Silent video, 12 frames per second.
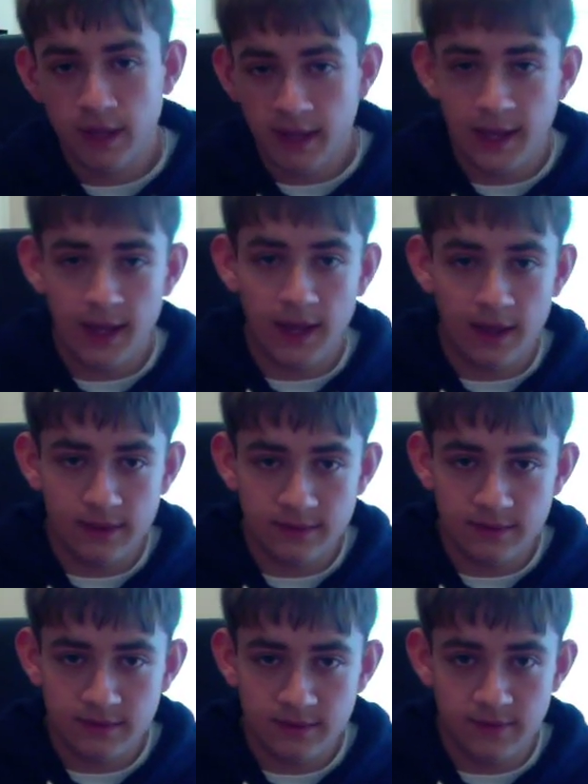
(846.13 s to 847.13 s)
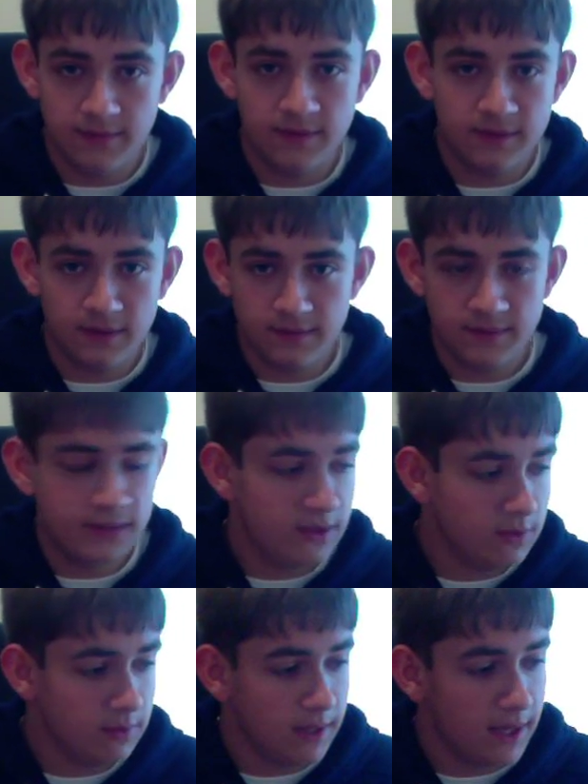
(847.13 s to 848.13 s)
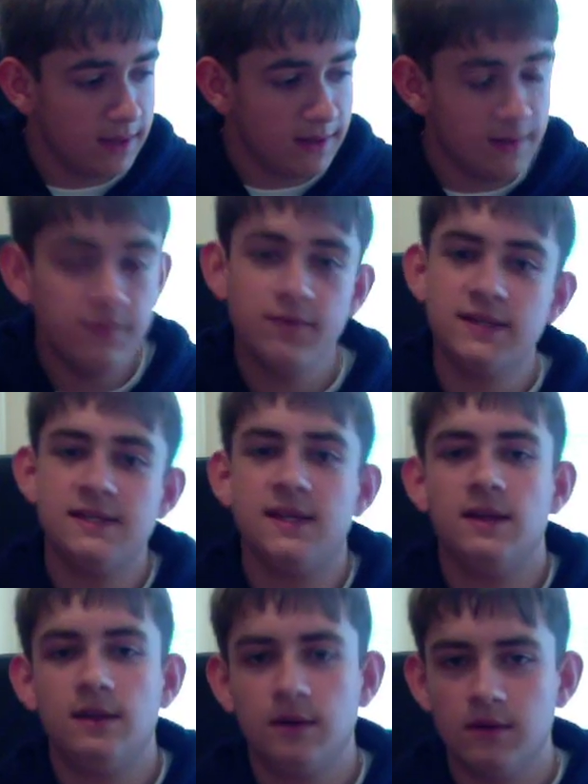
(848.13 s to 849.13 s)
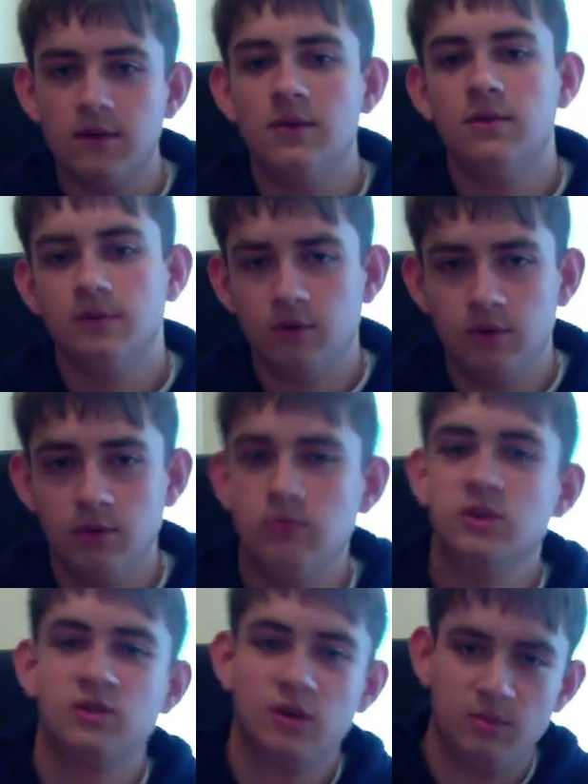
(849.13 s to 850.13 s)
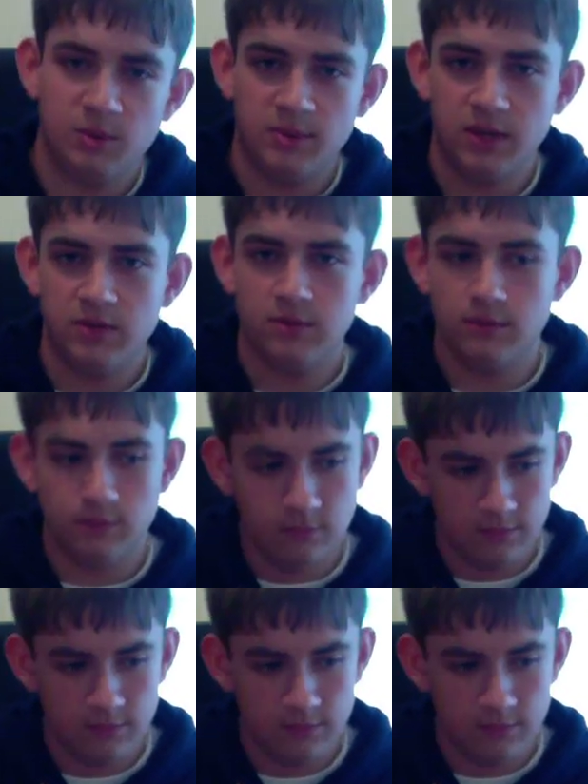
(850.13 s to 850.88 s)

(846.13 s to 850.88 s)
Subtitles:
and the 50/50 do, and the Fix in-ear do, which I'm about to